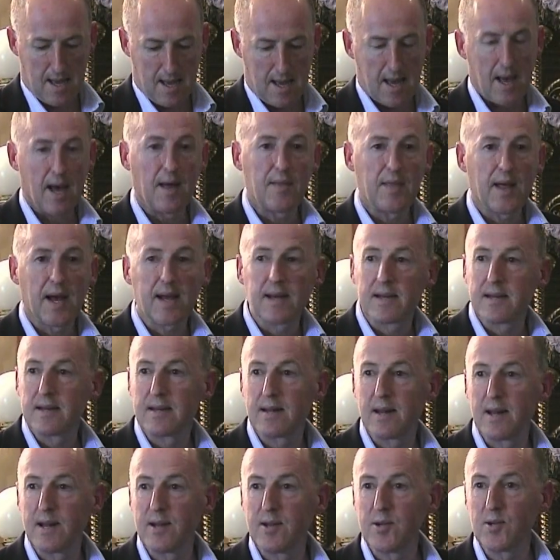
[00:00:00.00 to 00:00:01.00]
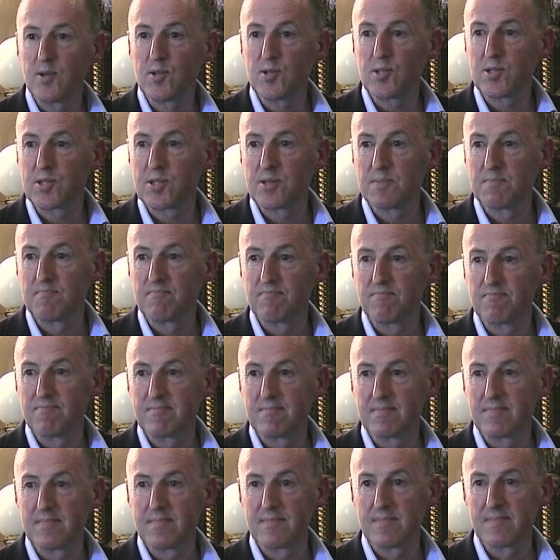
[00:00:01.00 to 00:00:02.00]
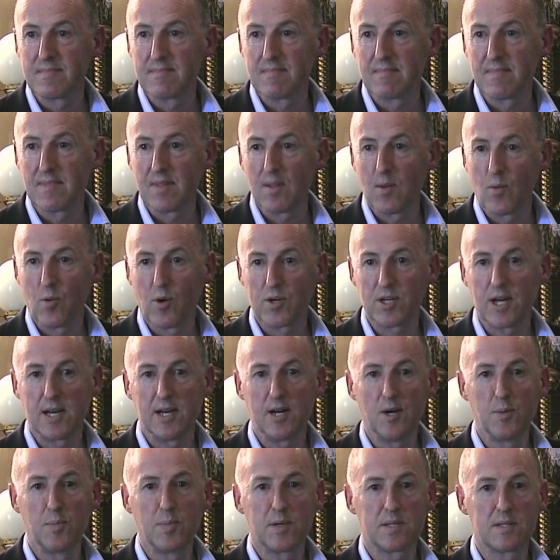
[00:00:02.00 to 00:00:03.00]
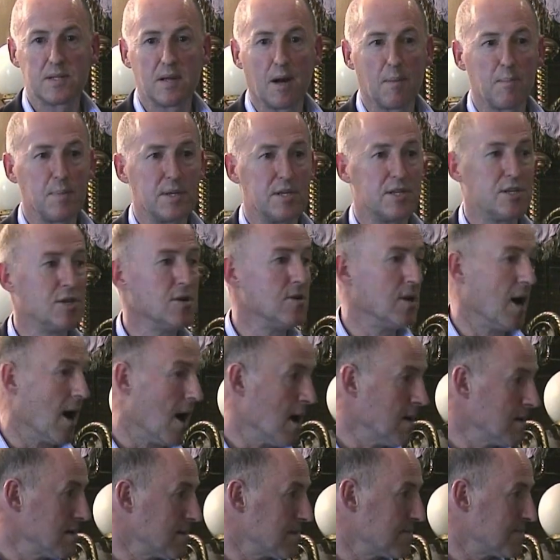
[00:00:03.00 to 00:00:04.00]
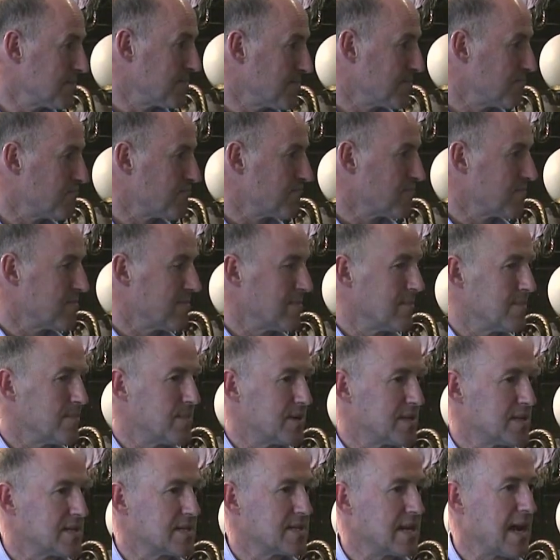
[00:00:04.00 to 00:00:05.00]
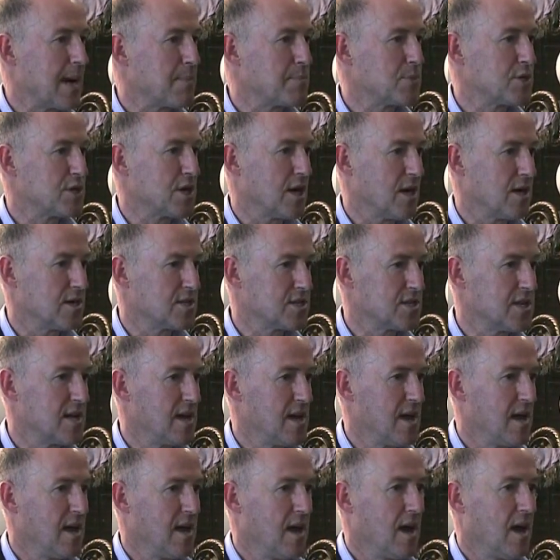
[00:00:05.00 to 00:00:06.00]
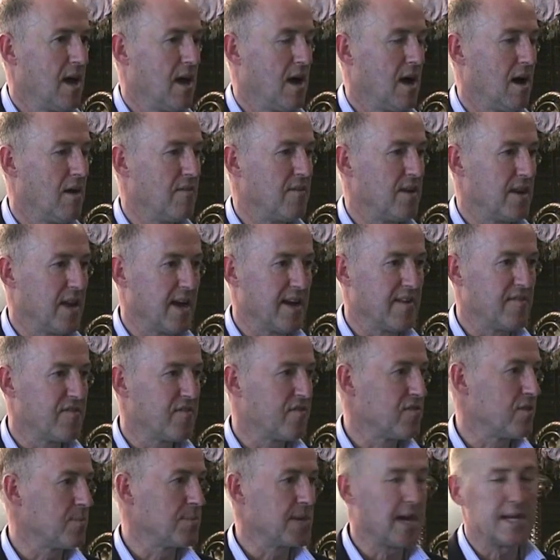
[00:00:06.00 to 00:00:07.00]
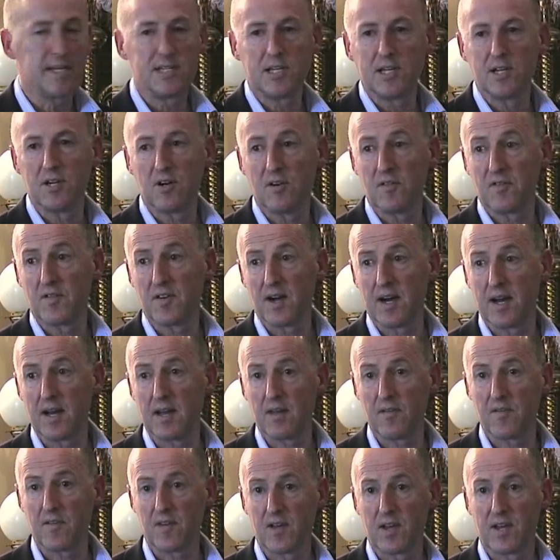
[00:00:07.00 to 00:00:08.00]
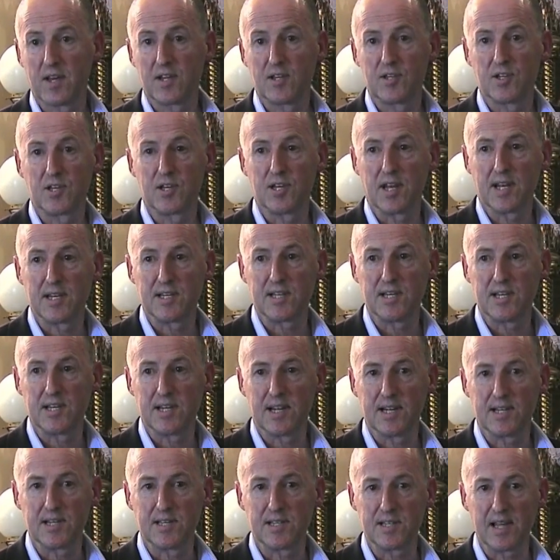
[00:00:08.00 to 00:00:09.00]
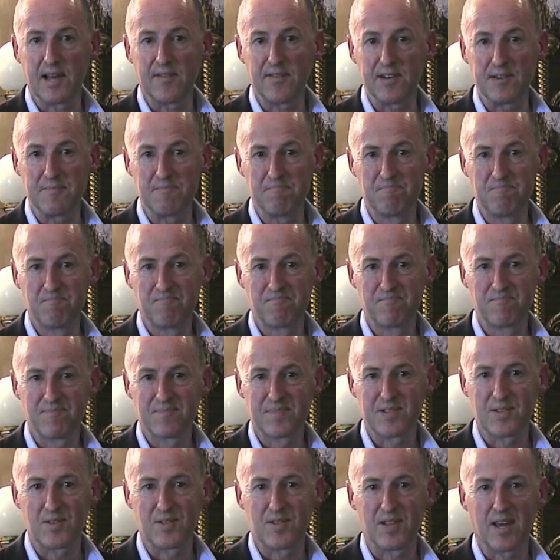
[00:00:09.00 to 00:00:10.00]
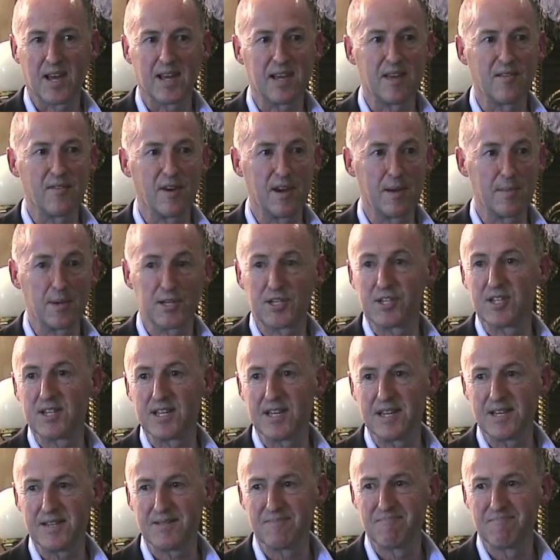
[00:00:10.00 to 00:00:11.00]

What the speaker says: And that concludes what I hope has not been too long, but a snapshot of a life from 1905 to 1997. So thank you very much indeed.